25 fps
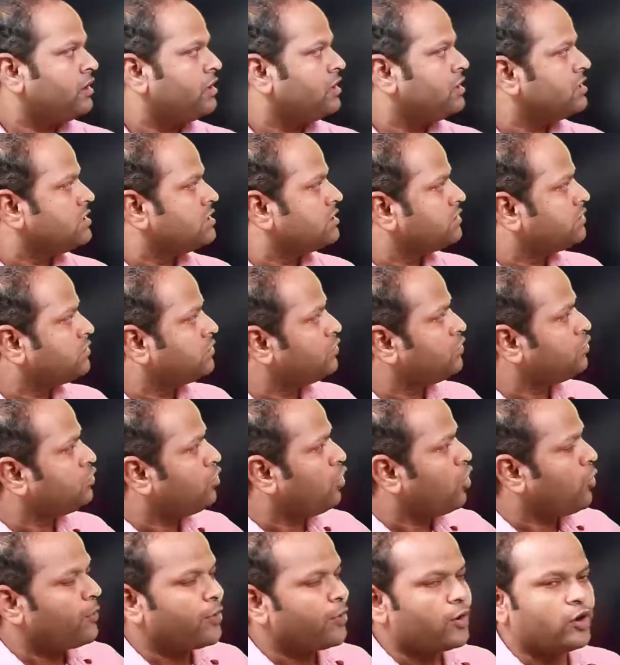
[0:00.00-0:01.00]
So,
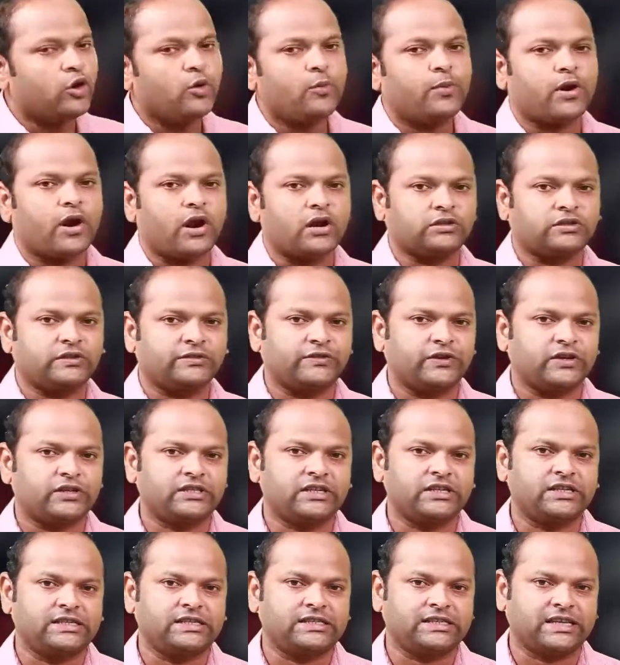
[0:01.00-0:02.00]
open loop transfer
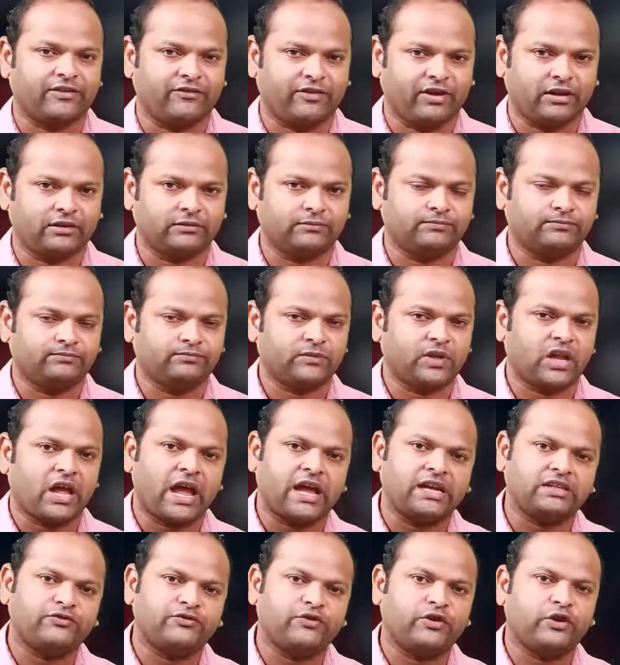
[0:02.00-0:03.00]
function is given.
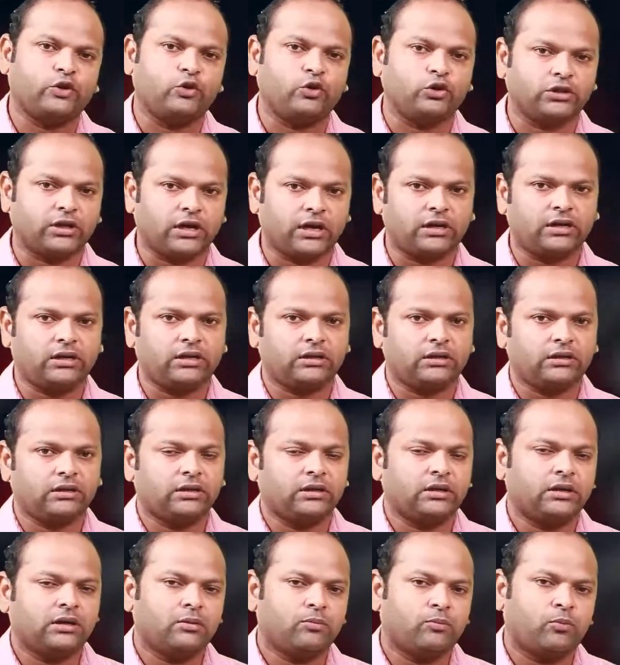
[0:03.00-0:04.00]
As we know that
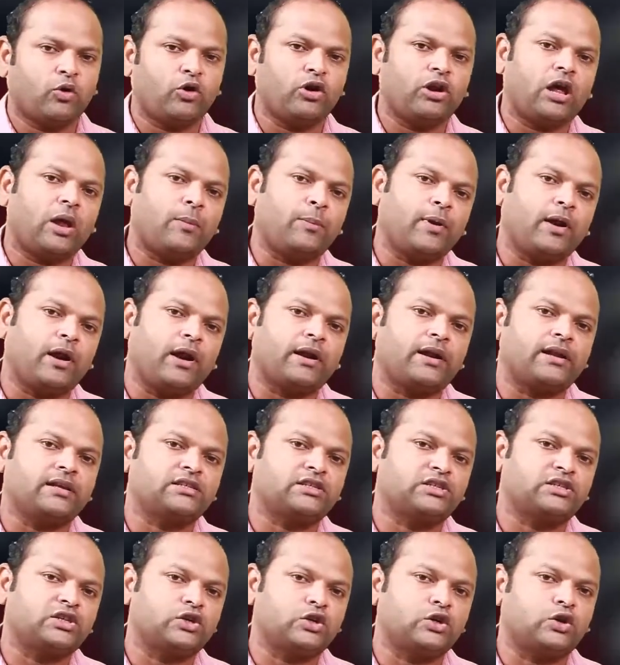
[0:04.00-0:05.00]
polar plot is
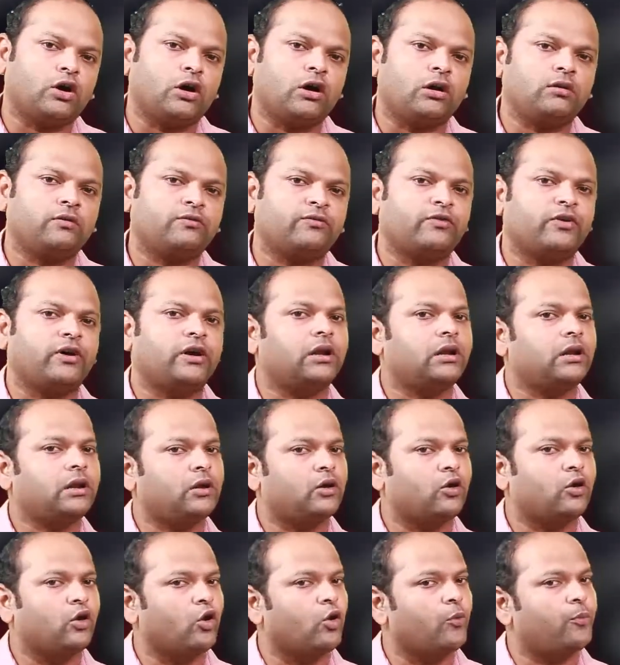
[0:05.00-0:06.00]
drawn for
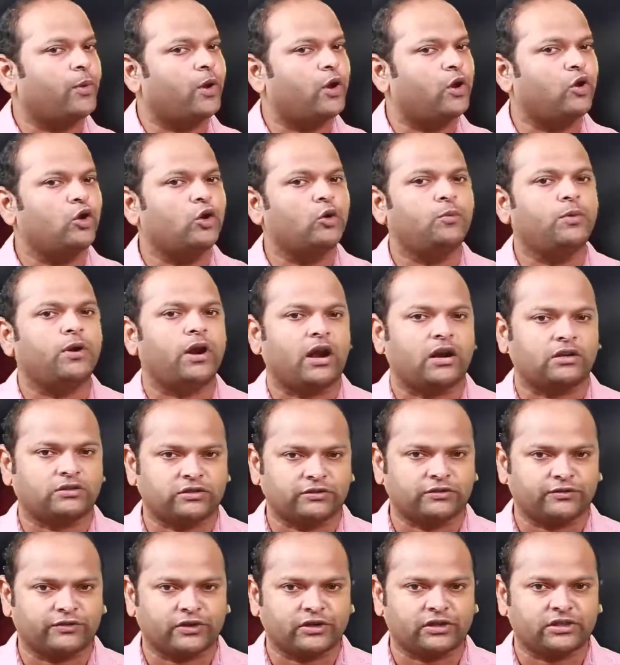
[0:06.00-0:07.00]
open loop
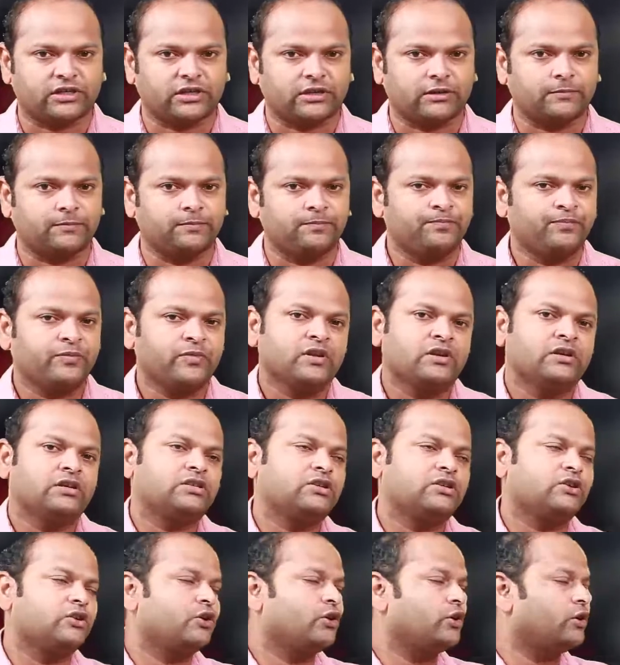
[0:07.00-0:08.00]
transfer function.
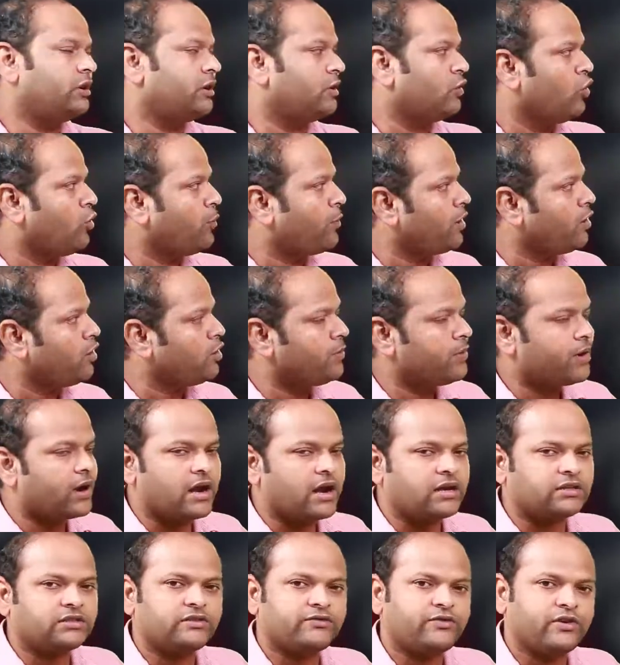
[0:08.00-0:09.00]
So, open loop
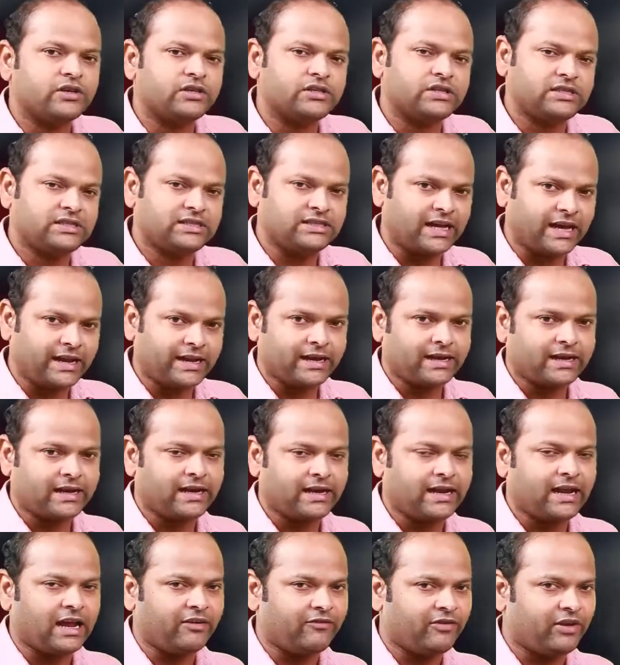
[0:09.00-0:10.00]
transfer function is
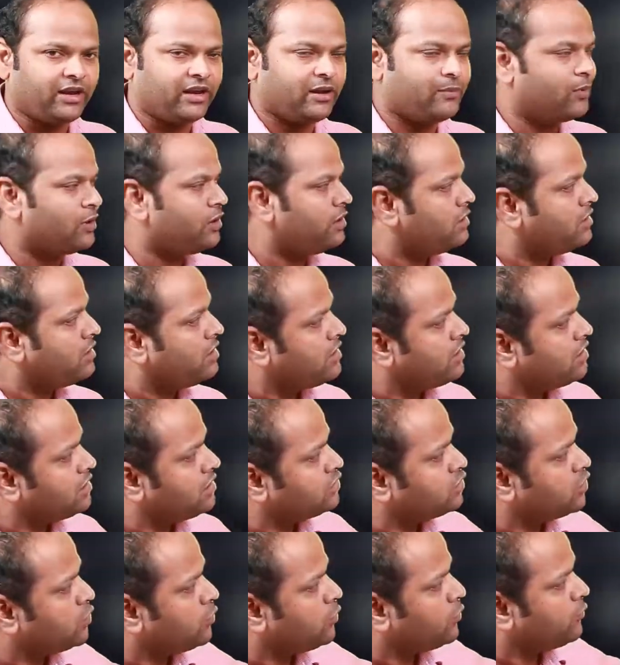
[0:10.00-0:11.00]
directly available.
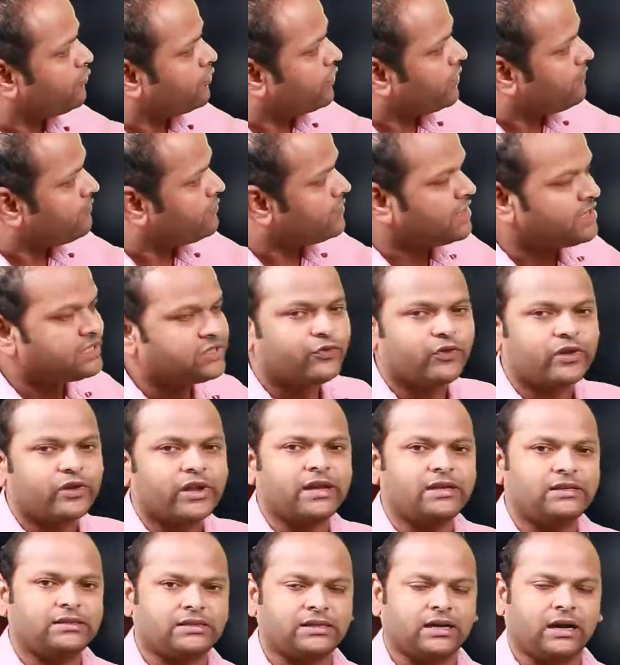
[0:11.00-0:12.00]
So, from this we
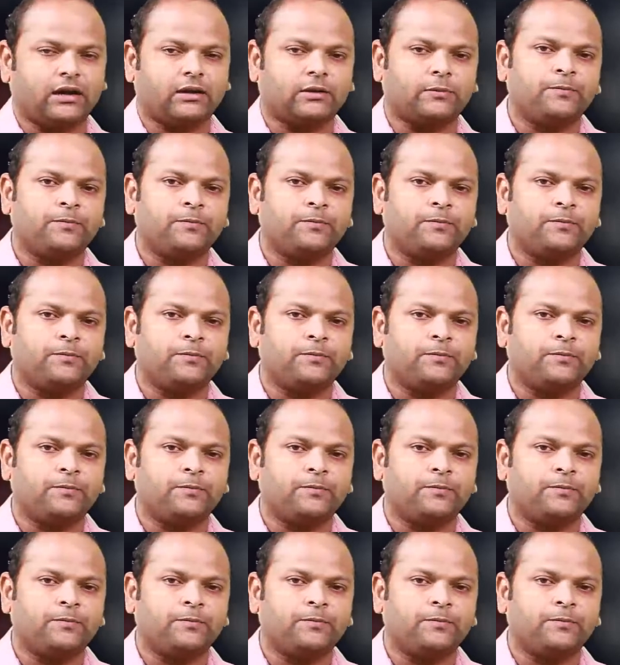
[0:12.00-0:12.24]
can start.